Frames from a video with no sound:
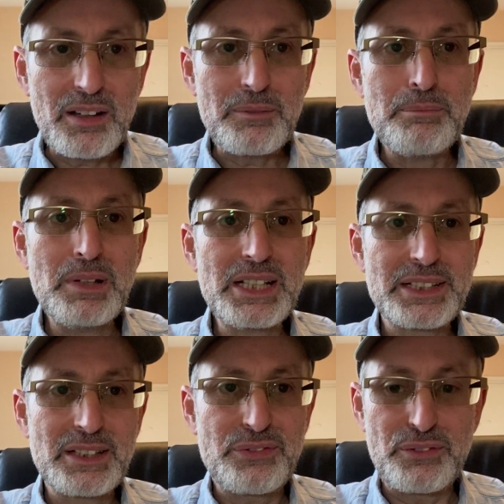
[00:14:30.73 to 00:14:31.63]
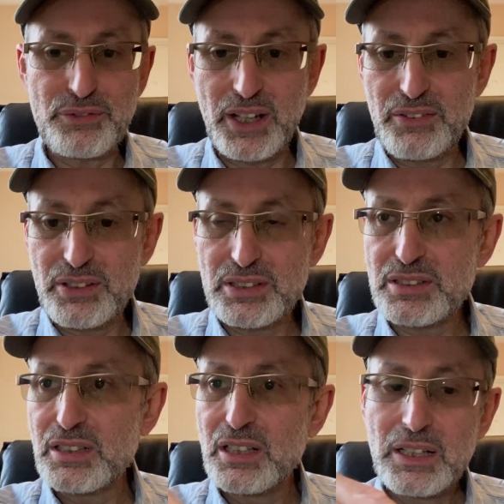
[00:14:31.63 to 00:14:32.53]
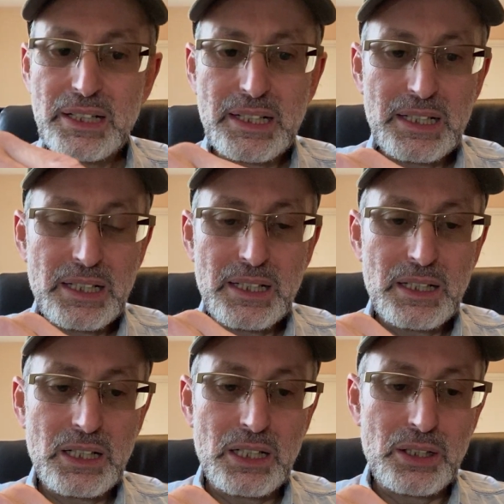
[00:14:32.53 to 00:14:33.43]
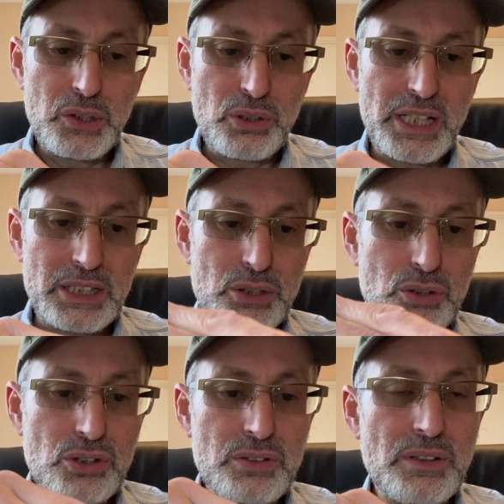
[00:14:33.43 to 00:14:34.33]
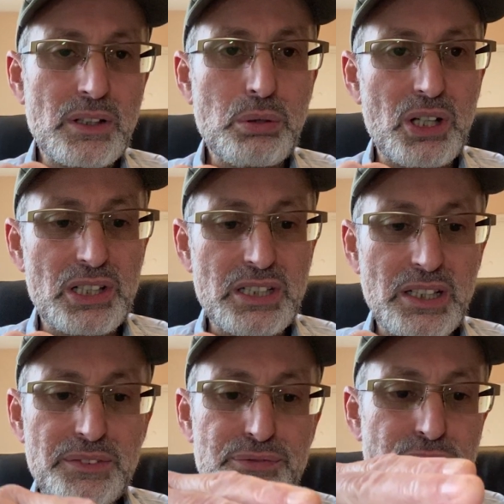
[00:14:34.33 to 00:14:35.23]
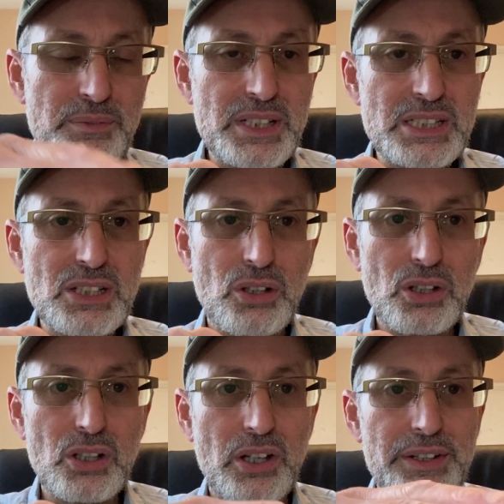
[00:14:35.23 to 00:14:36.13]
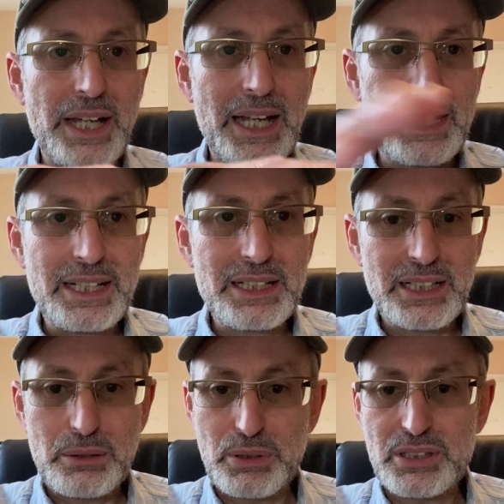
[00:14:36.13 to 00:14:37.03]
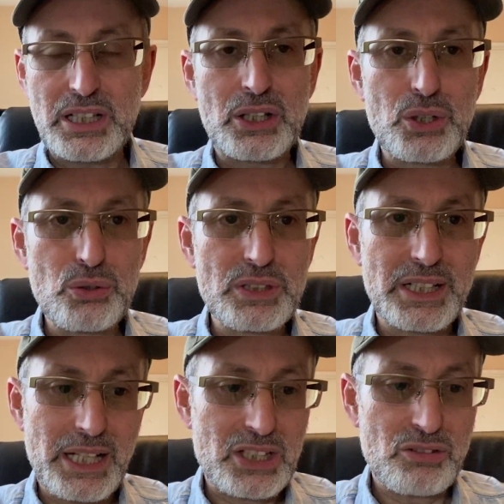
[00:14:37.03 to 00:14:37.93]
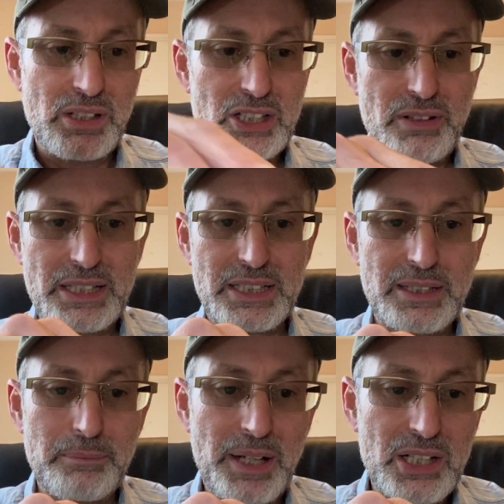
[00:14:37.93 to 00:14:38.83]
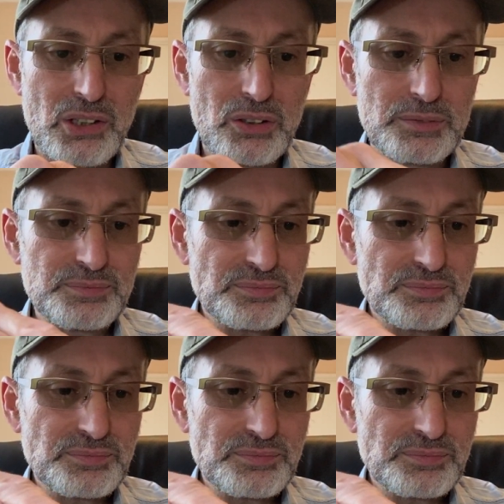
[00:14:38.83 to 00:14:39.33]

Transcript: a million different flavors. You'll get good quality from this coil on any liquid, including naturally extracted tobacco.